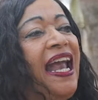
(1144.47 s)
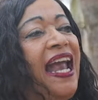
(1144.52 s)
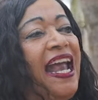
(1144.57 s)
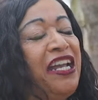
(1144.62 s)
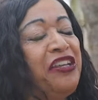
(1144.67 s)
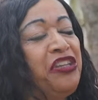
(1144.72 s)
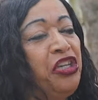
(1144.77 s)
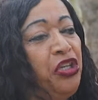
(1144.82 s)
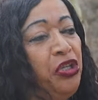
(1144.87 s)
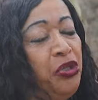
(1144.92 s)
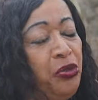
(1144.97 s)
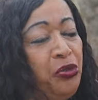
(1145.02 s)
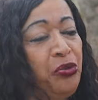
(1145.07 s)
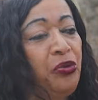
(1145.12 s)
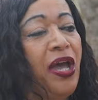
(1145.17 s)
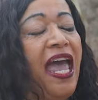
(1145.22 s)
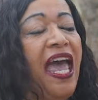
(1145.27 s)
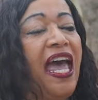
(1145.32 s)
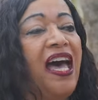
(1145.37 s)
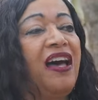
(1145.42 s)
and you
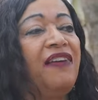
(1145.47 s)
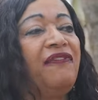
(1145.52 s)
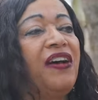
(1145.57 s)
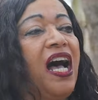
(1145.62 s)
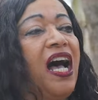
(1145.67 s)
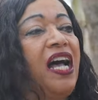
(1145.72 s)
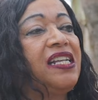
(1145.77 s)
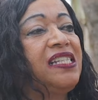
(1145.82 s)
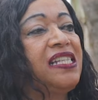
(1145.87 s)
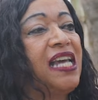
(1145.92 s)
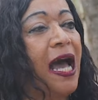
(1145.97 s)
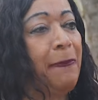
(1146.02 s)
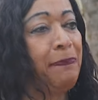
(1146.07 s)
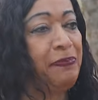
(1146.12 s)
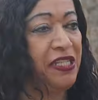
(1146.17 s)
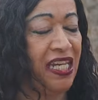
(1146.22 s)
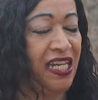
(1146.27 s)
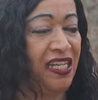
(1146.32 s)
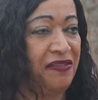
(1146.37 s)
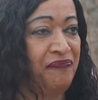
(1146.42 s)
have
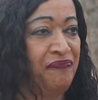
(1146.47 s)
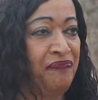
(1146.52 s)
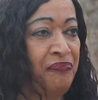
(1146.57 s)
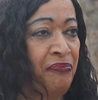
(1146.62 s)
adopted